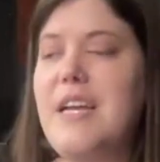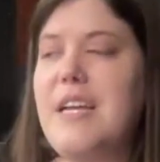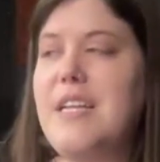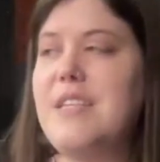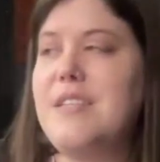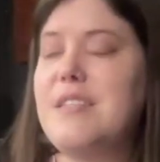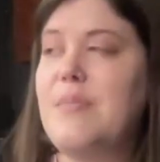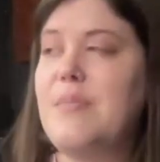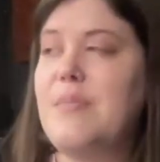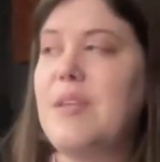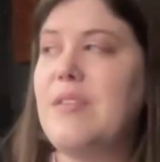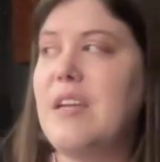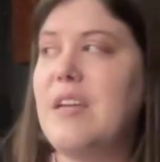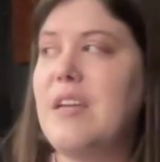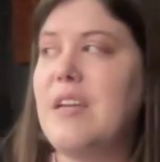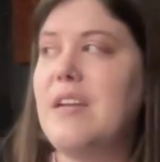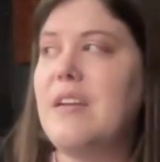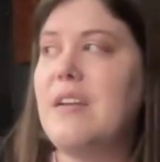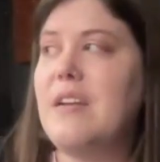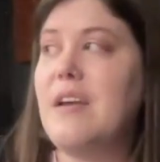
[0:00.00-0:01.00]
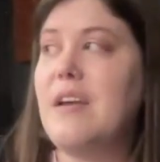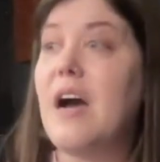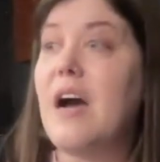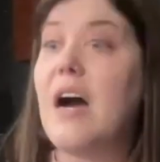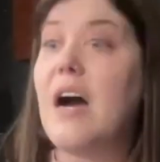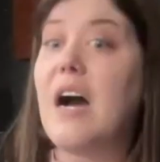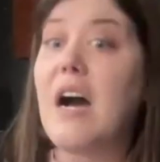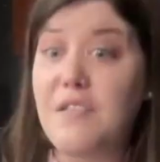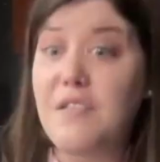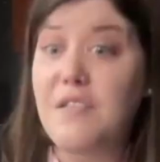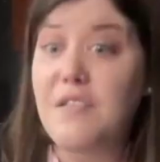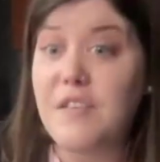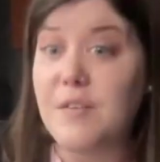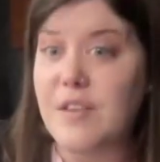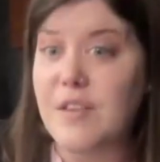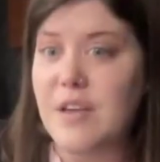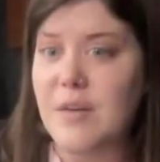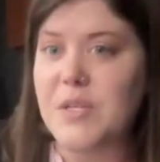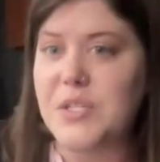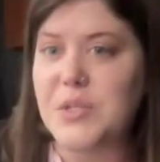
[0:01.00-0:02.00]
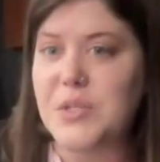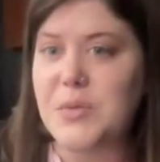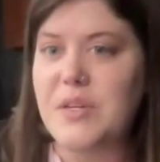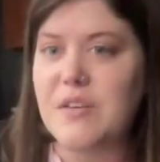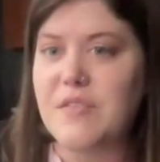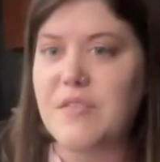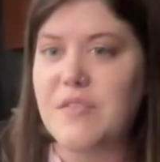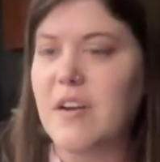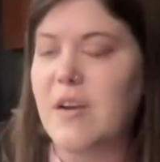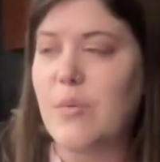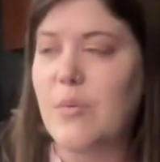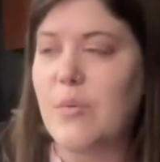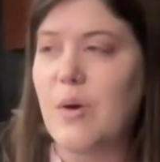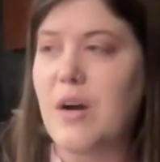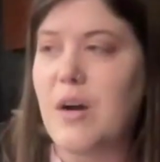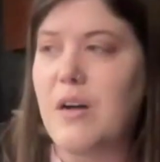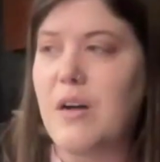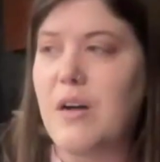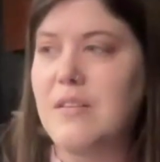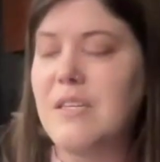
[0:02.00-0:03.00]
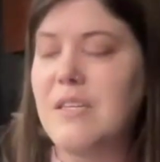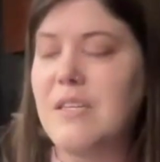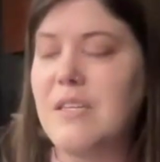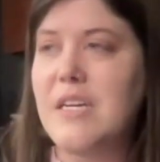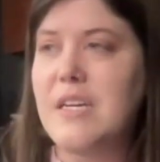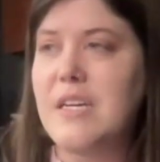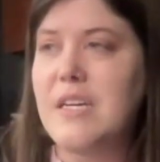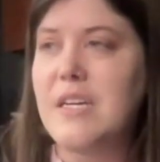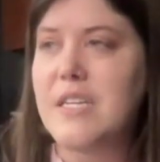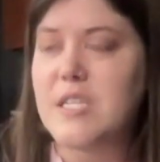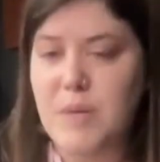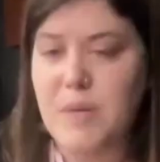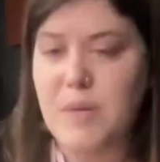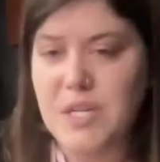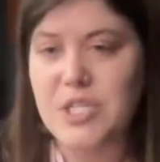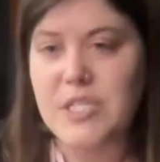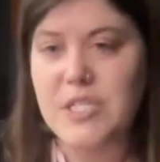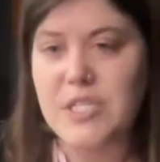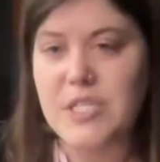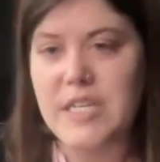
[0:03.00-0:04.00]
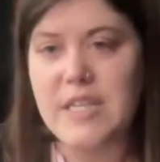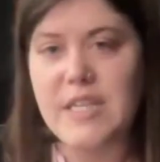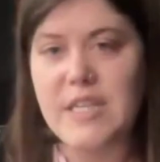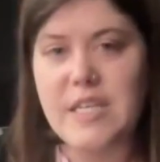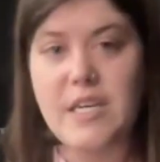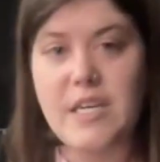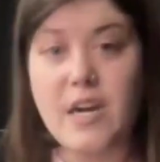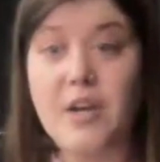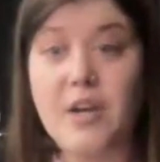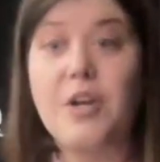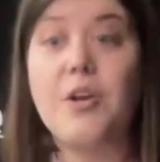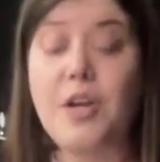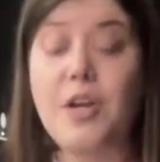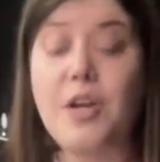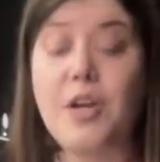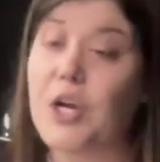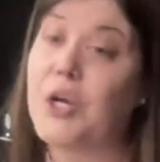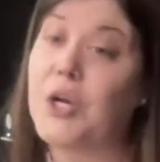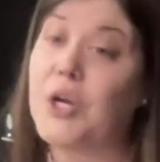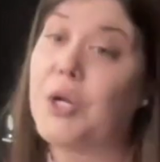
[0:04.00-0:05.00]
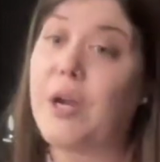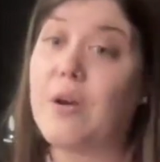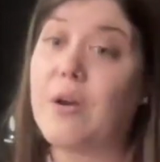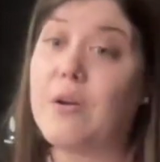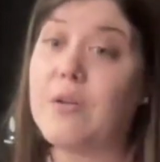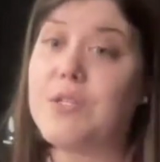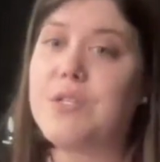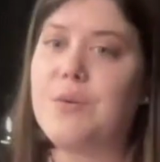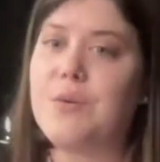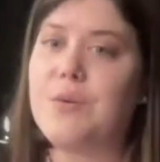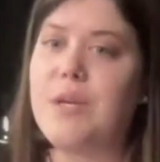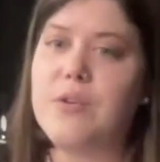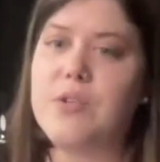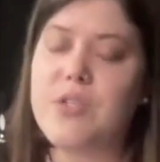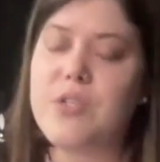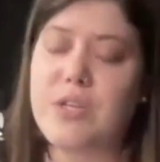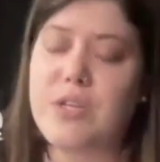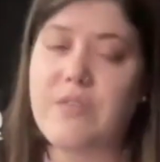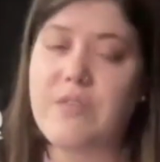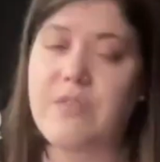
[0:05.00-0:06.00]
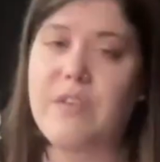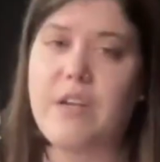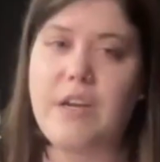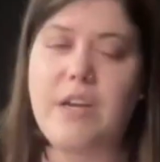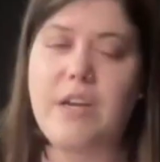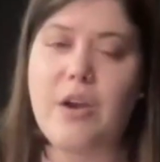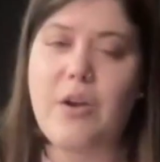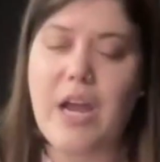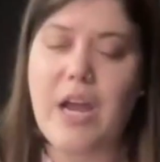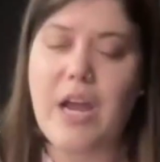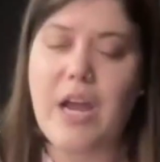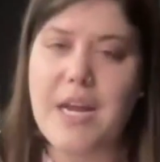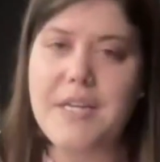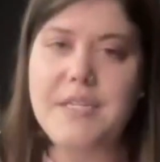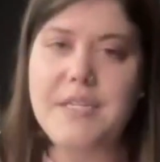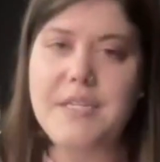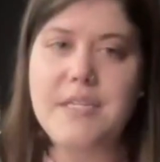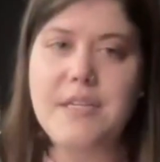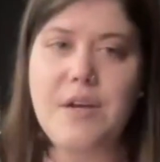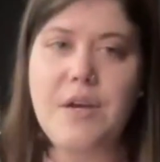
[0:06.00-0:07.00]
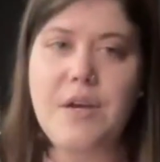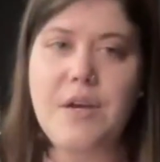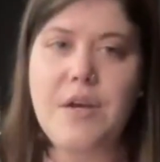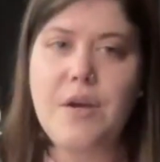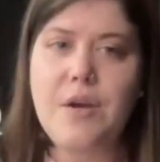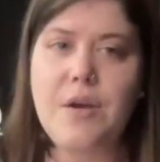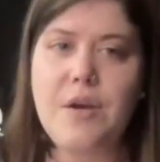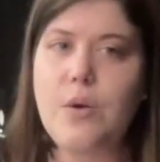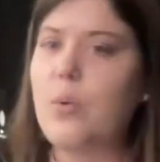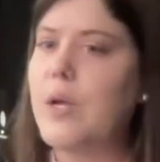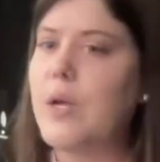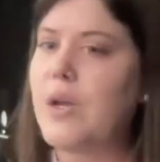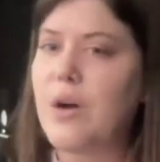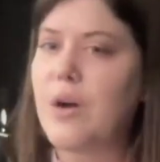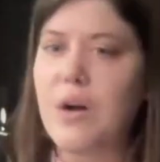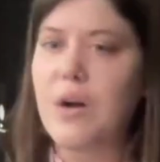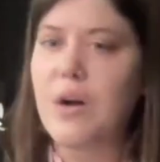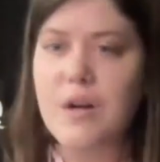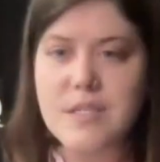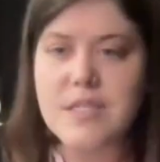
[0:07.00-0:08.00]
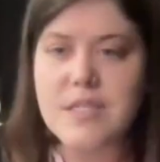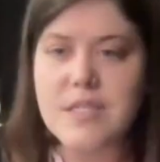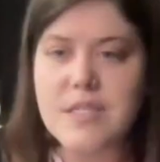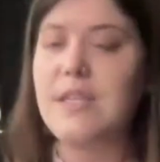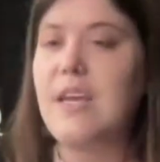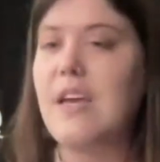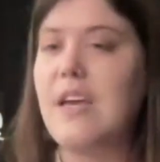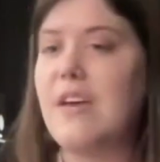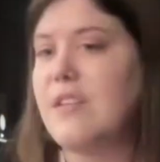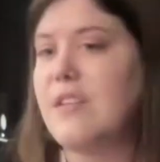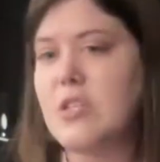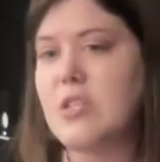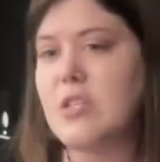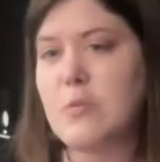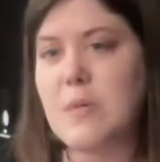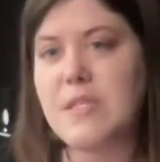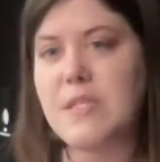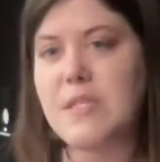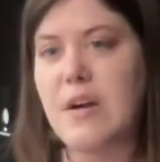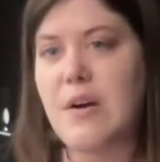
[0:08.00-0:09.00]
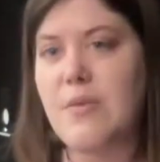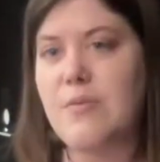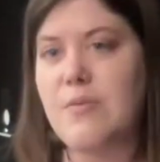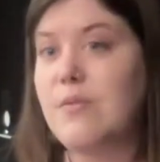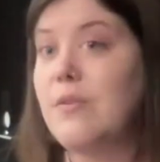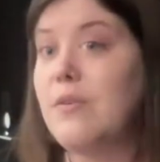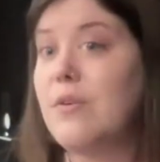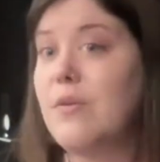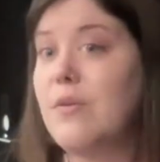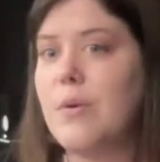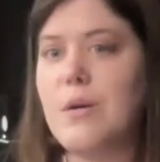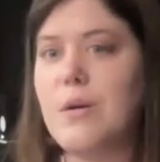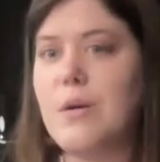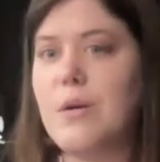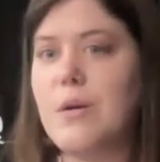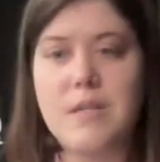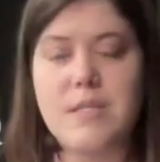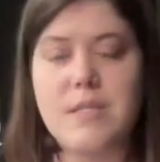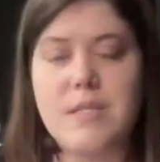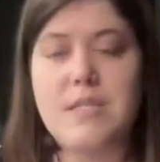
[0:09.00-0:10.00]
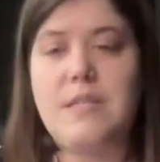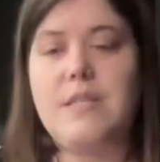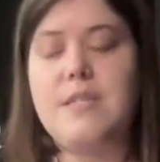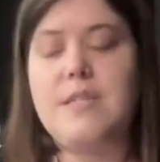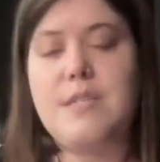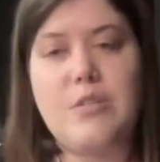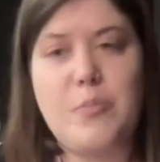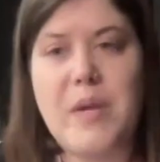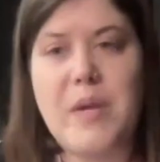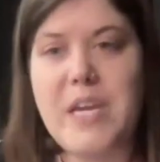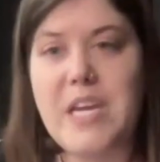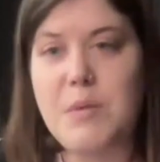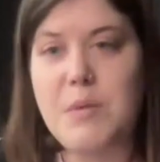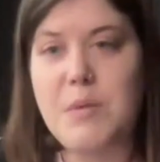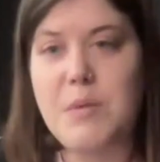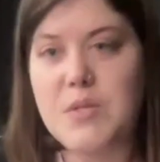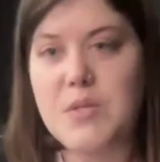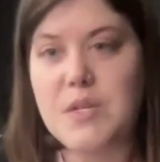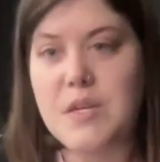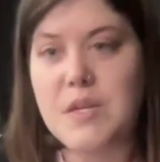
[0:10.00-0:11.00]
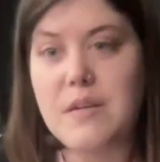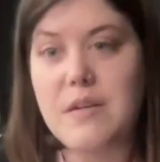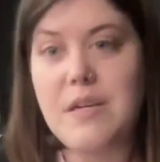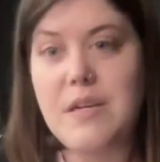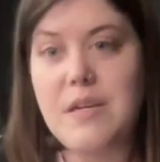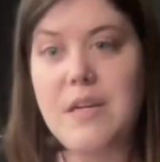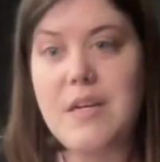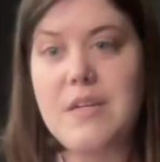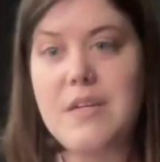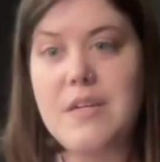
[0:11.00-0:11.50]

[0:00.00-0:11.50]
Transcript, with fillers: And something that I feel that we do here very well, especially in the younger, younger years. So year seven and year eight, we constantly have instruments out we're constantly still making music.